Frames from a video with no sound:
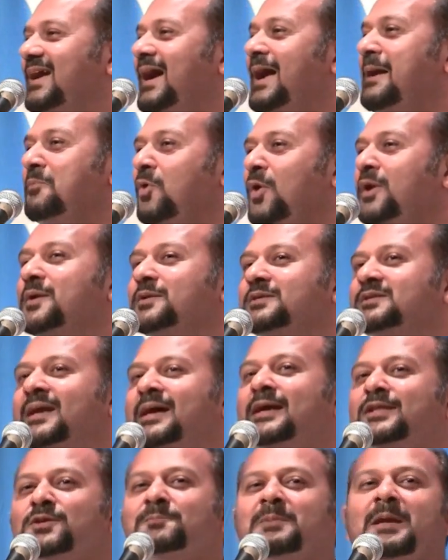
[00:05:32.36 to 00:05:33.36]
I'm going to
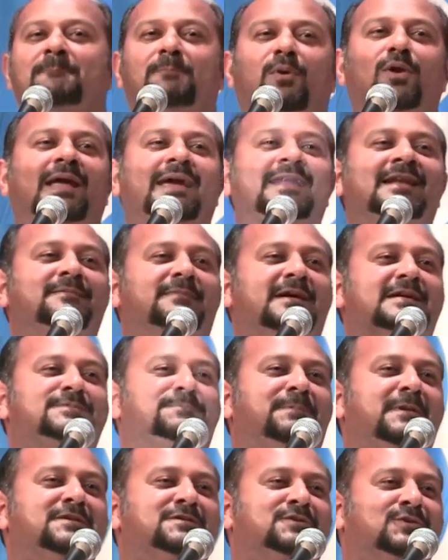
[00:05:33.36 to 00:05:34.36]
try to be polite in my
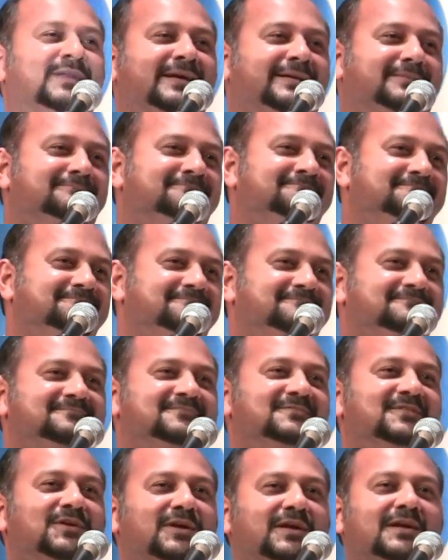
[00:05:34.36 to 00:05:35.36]
speech tonight.
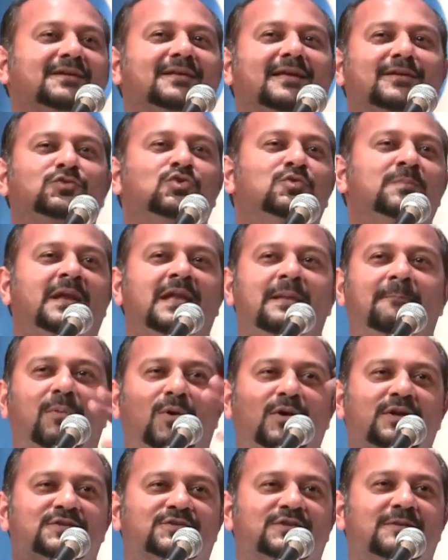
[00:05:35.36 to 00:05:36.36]
Okay, there are too many
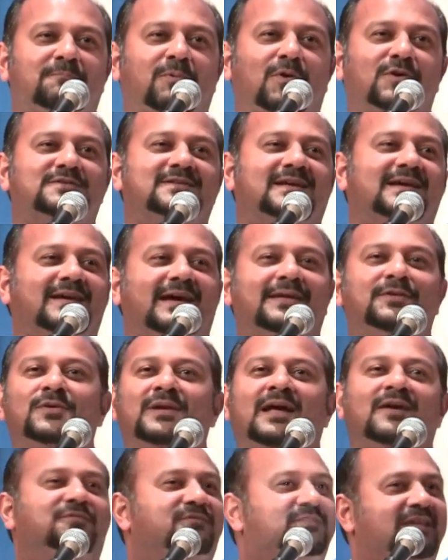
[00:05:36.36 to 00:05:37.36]
police reports. I
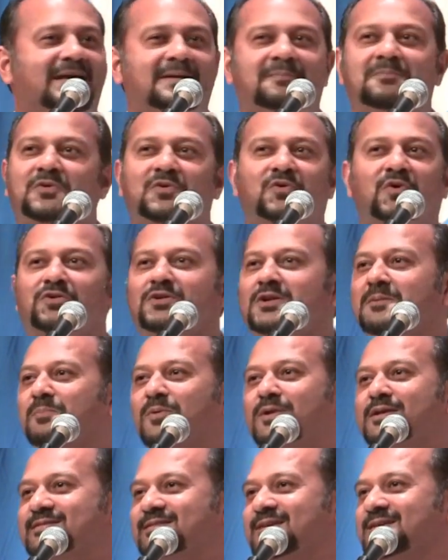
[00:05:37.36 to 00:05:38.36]
don't have time to go to the
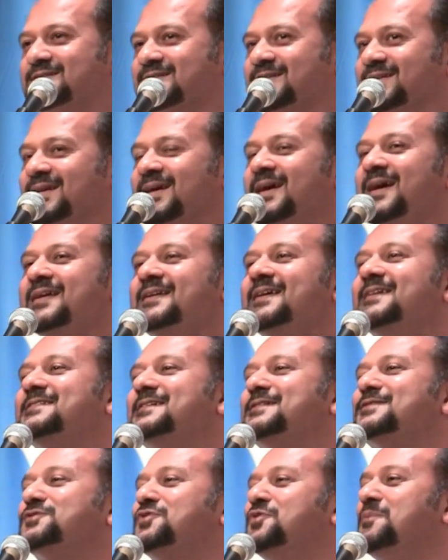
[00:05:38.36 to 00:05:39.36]
police station. There's
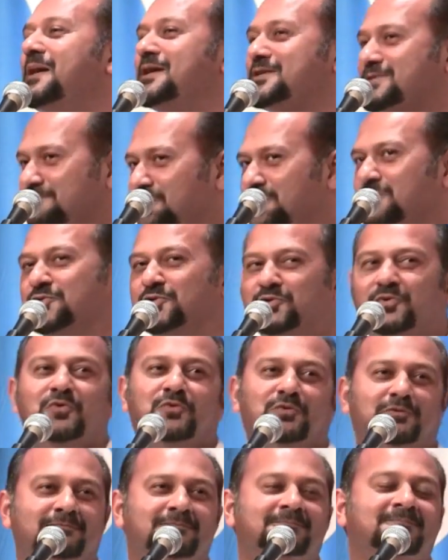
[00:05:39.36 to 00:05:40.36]
just too much more to do.